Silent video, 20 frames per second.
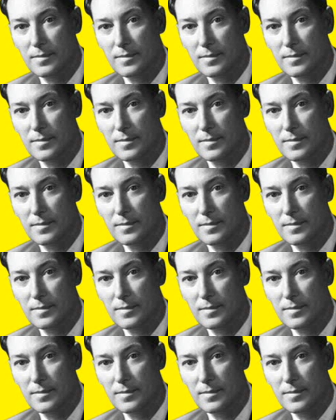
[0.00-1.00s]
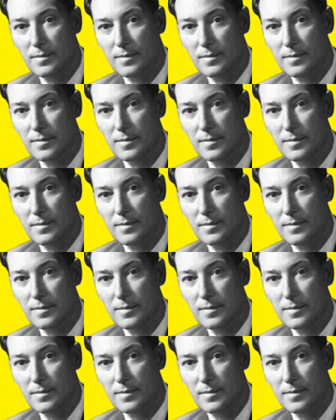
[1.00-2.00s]

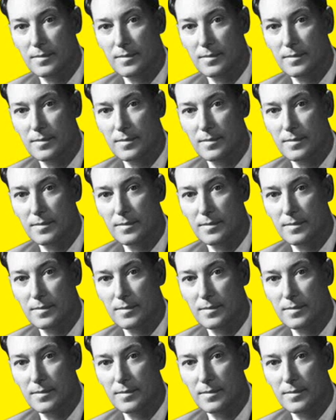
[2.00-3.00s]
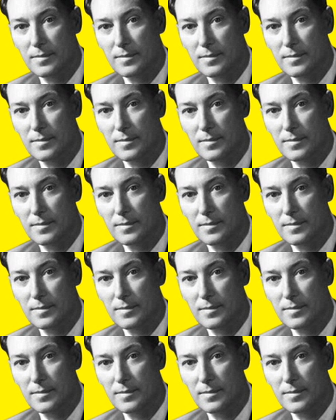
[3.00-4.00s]

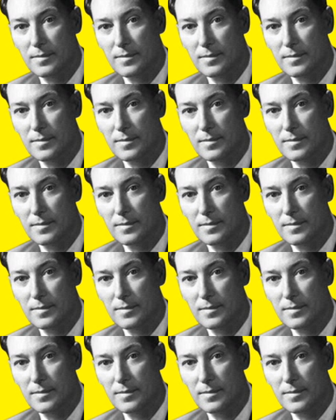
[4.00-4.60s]
This is a still picture; no speech is visible.